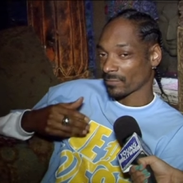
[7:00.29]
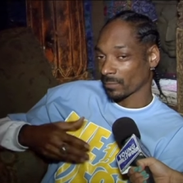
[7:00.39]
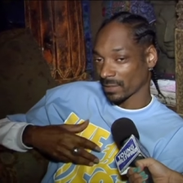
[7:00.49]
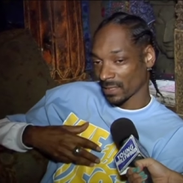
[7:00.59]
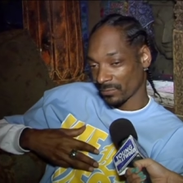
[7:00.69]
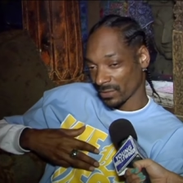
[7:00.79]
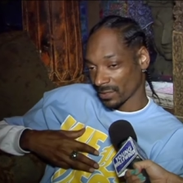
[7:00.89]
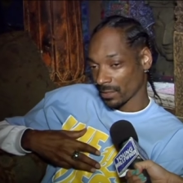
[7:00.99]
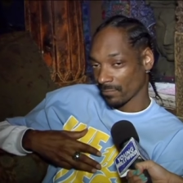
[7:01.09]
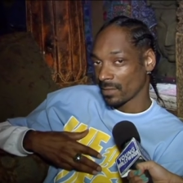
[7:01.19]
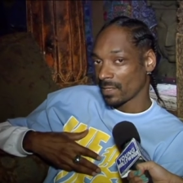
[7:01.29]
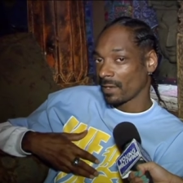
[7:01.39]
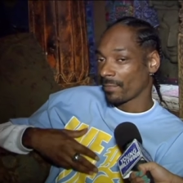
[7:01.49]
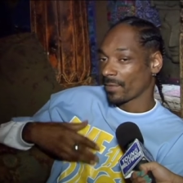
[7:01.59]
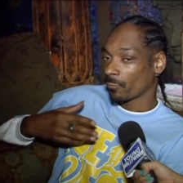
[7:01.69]
to believe yourself,
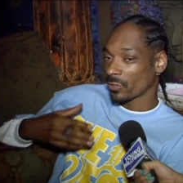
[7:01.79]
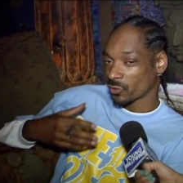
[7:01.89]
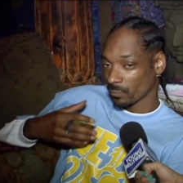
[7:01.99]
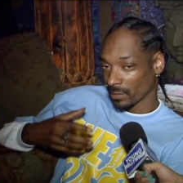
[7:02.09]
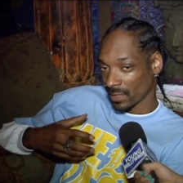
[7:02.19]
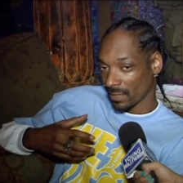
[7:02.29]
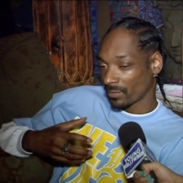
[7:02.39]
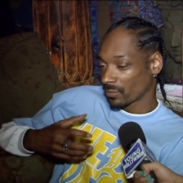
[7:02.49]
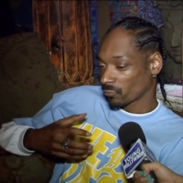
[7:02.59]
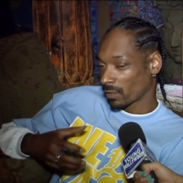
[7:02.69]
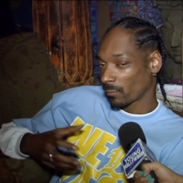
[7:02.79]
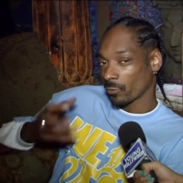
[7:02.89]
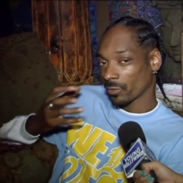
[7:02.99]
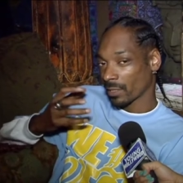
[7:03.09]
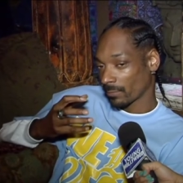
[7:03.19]
and then once you believe, the dream
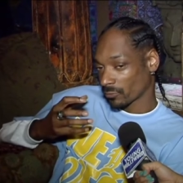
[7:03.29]
will come